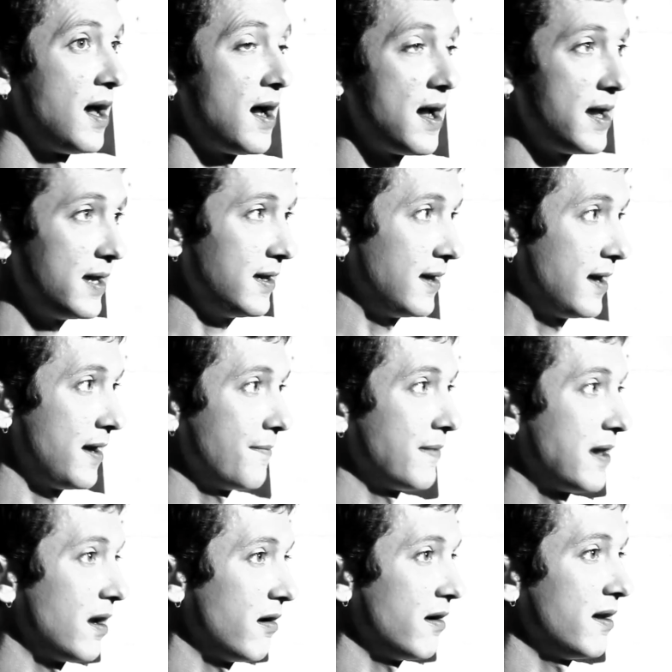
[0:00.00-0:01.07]
Hi, I'm
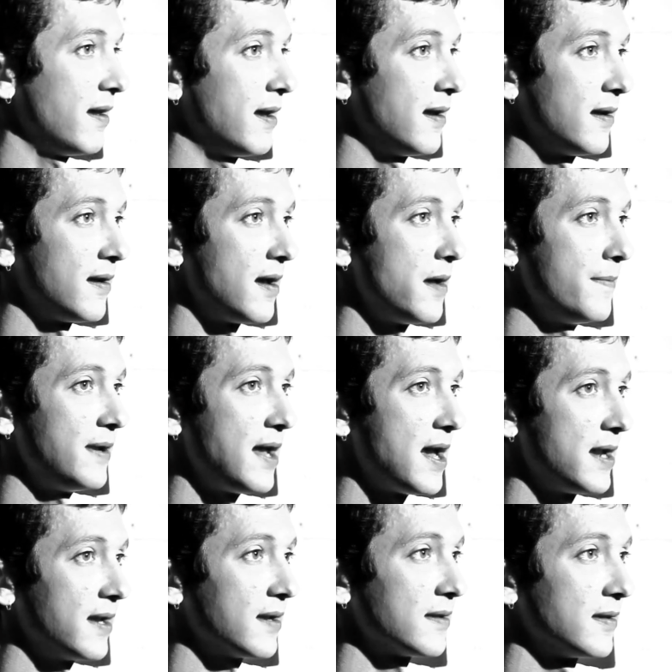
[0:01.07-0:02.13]
Carey, and I'm an
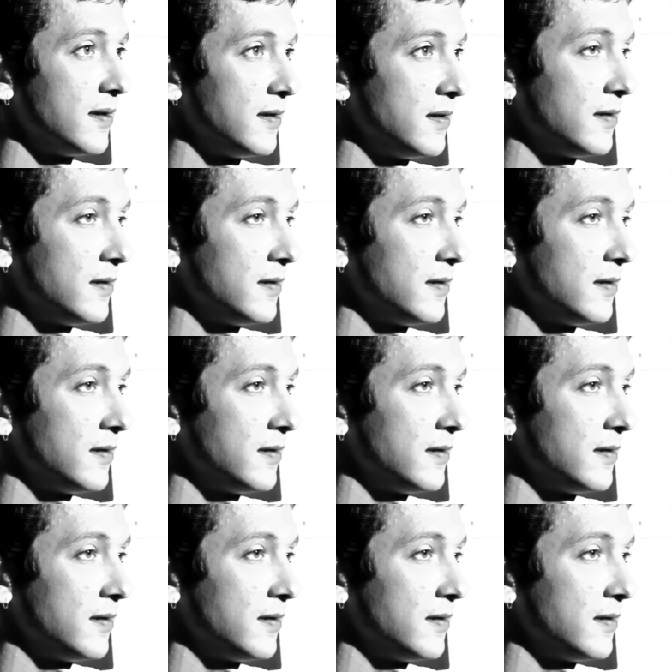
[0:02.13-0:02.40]
addict.